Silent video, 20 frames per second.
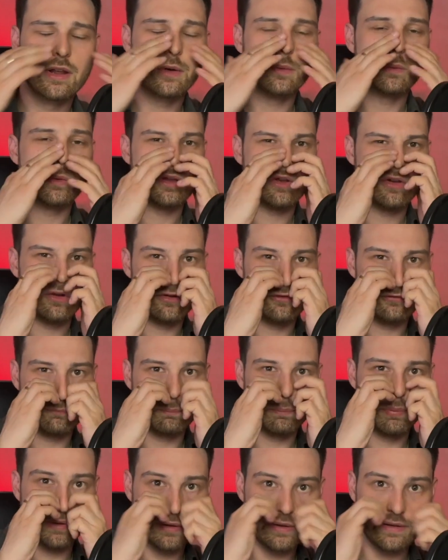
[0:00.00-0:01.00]
We could
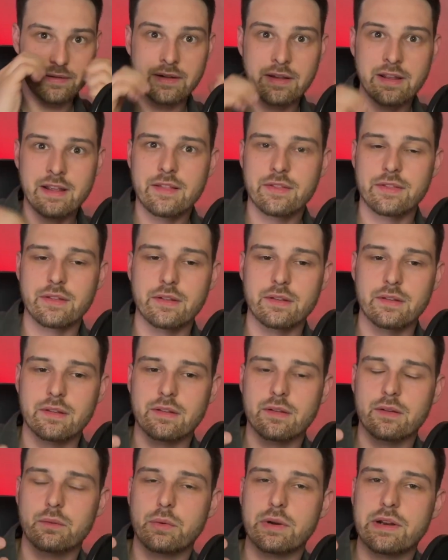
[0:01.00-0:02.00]
have built the
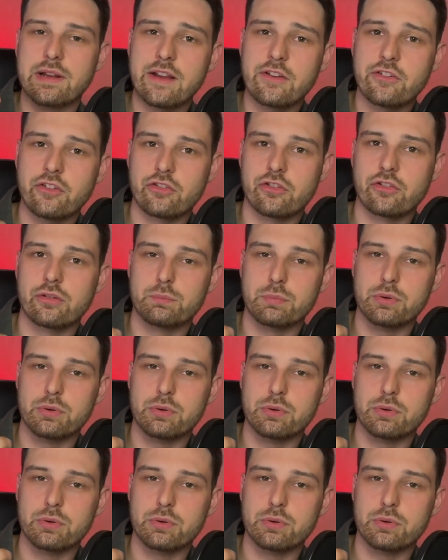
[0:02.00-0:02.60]
relationship